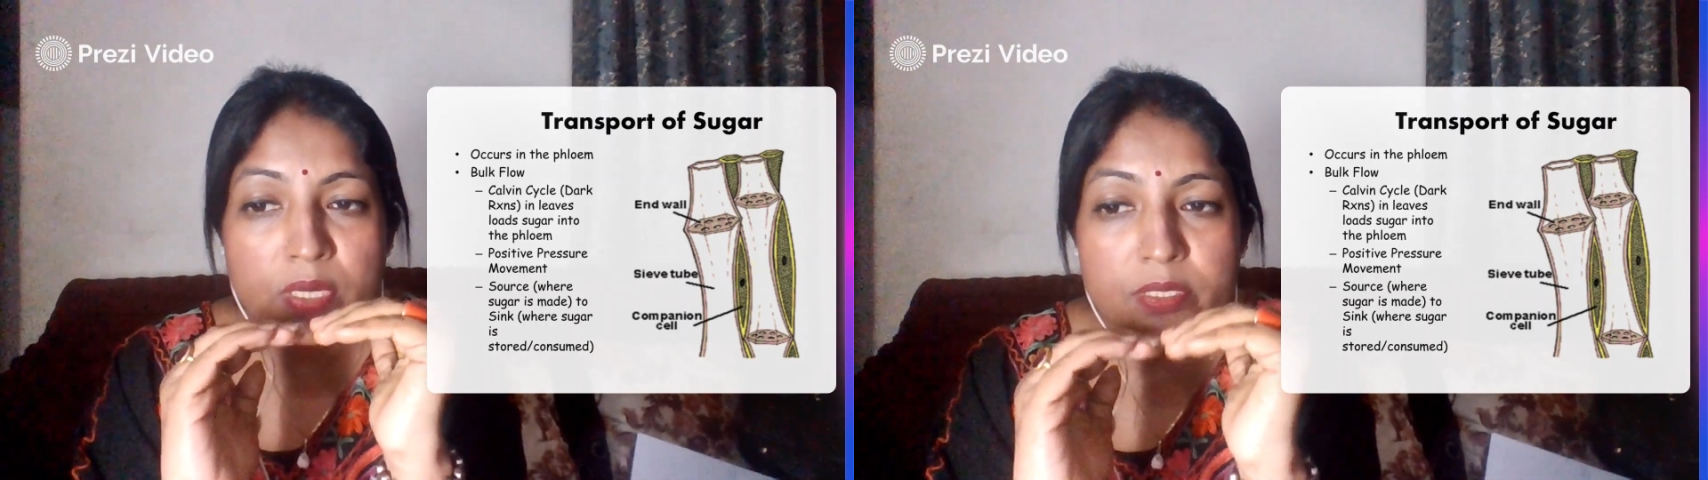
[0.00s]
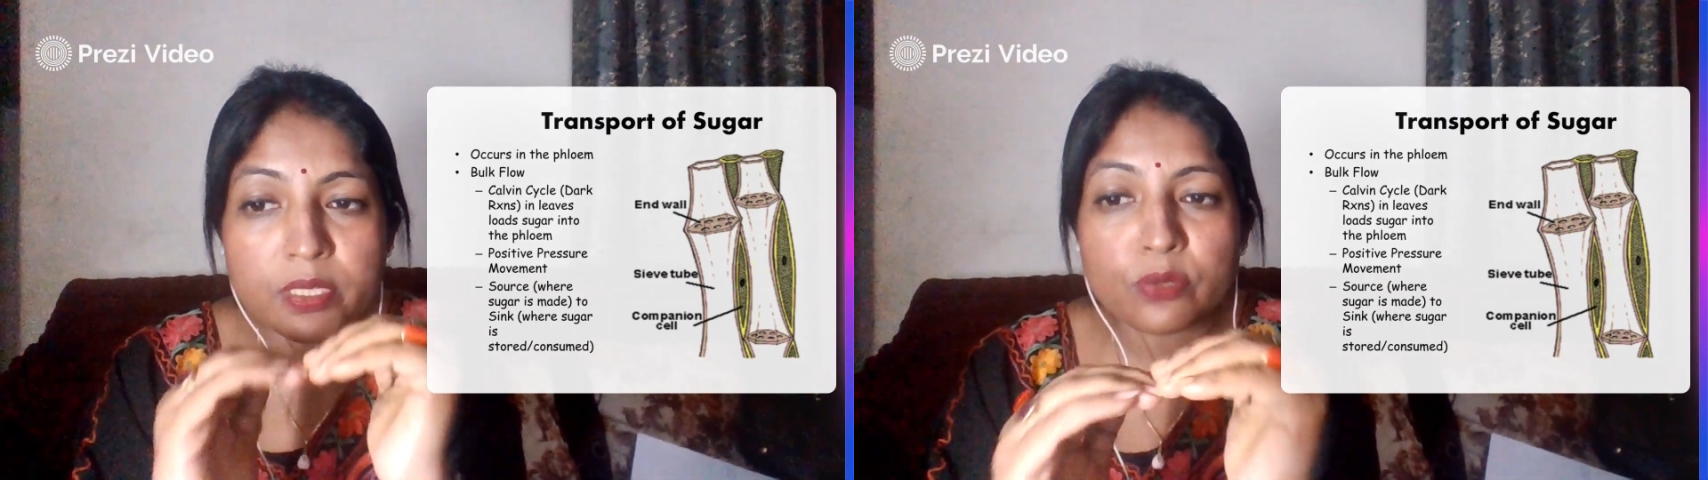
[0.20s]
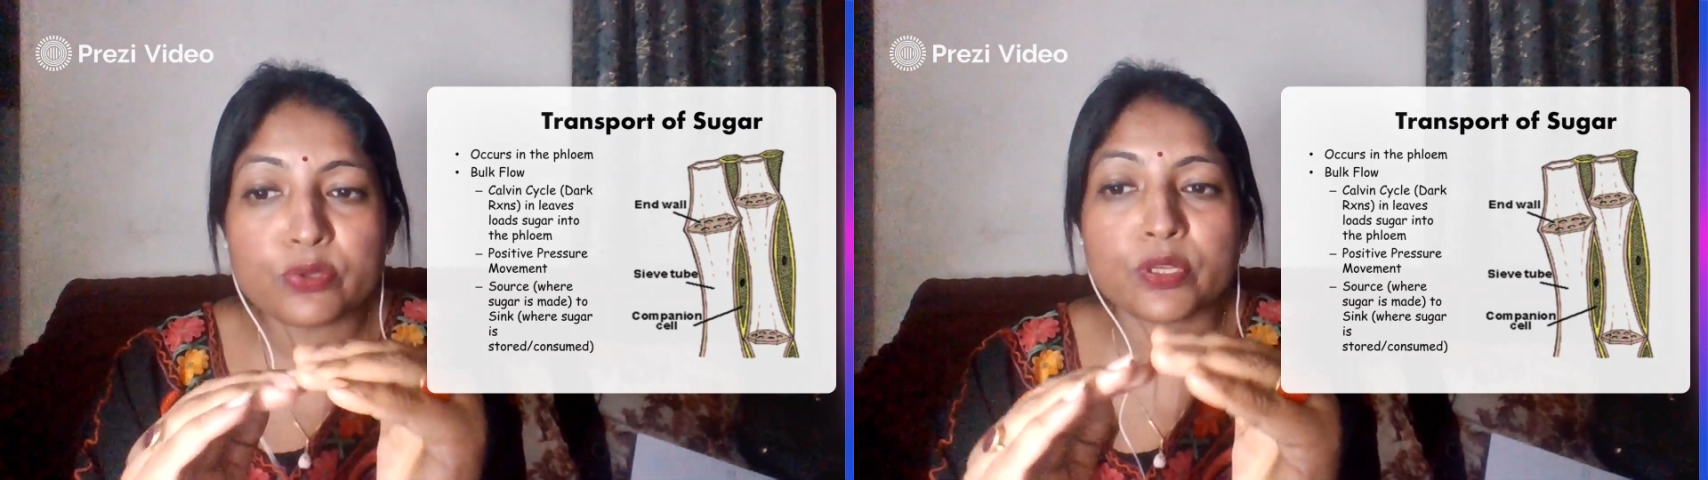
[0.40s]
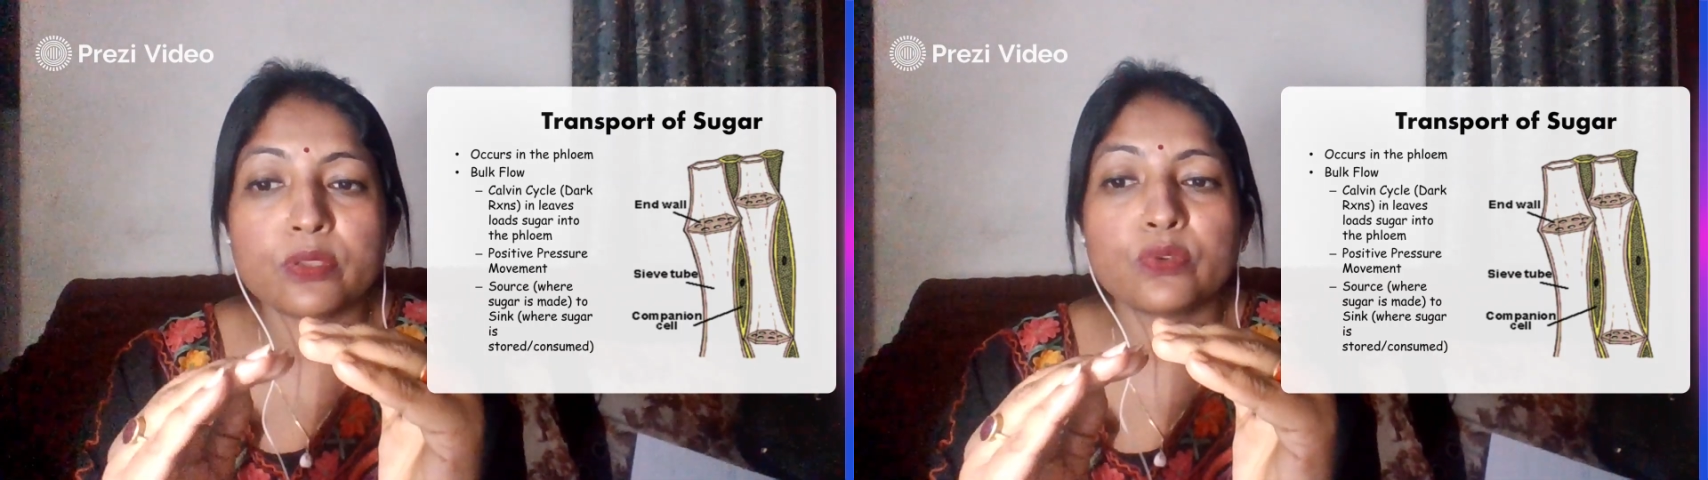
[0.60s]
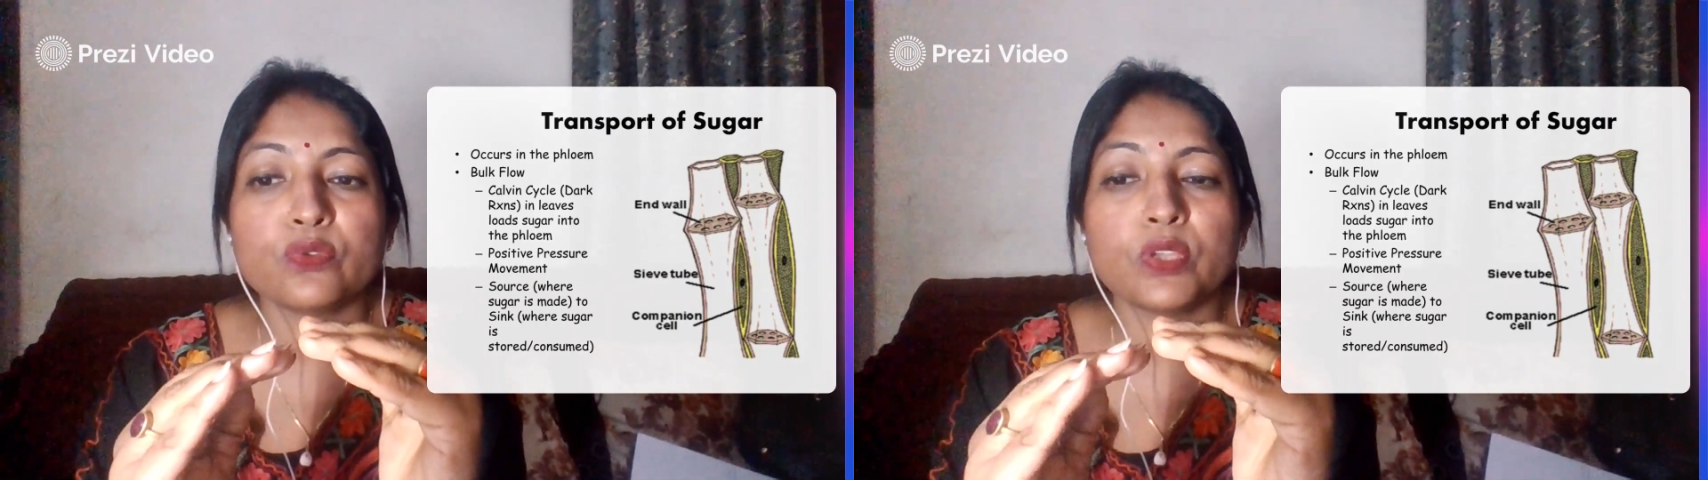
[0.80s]
solution
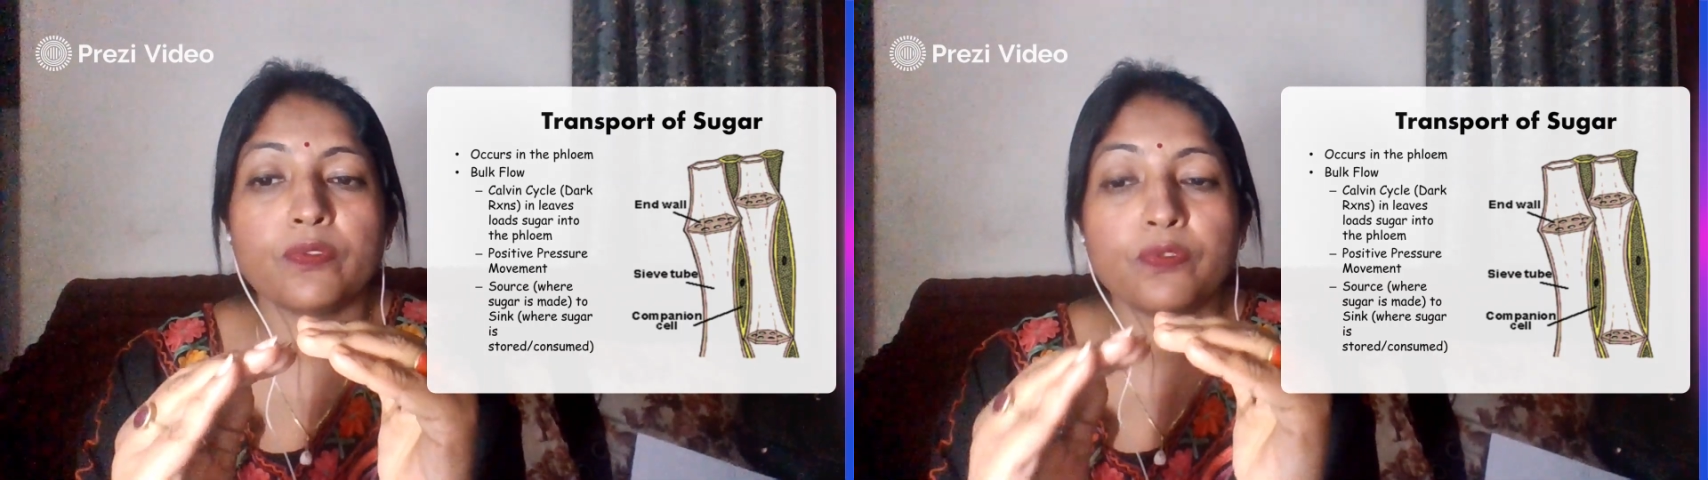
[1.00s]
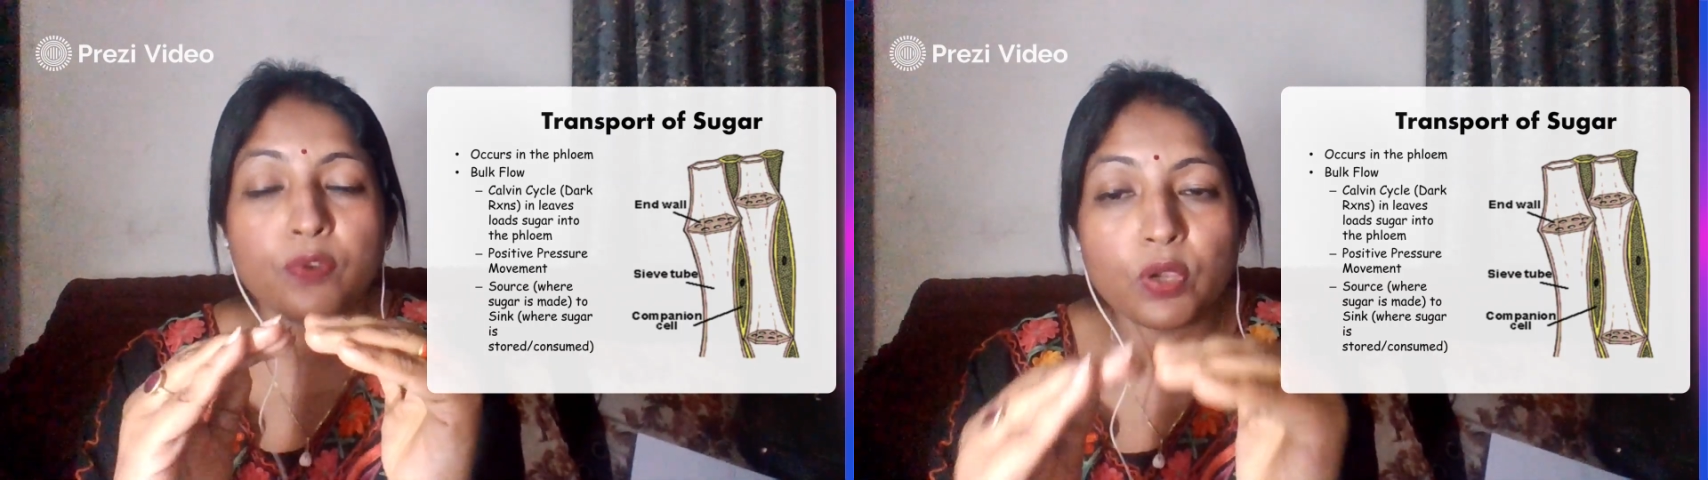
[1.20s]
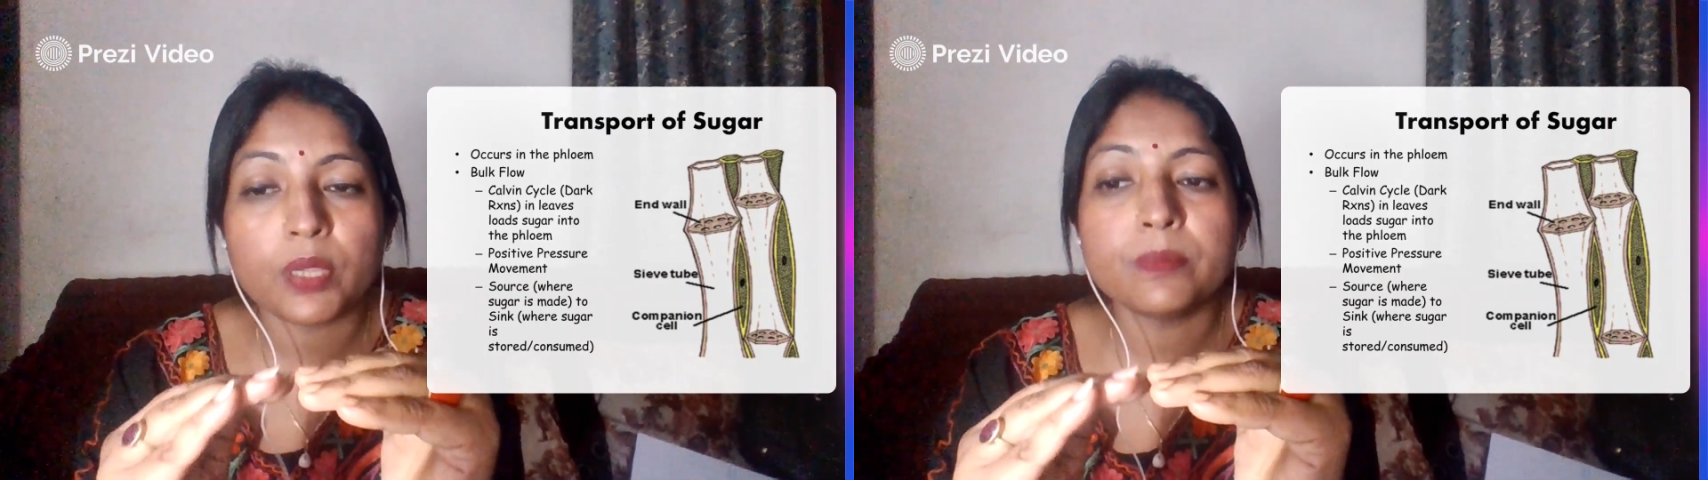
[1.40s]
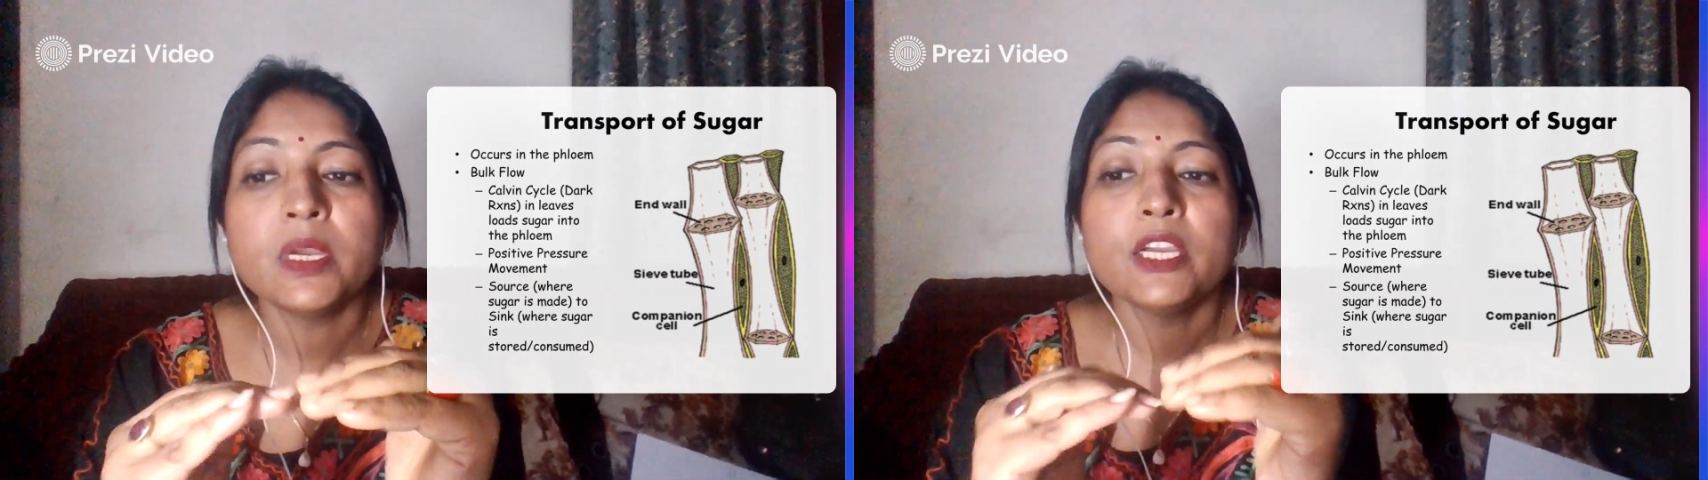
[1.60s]
through the phloem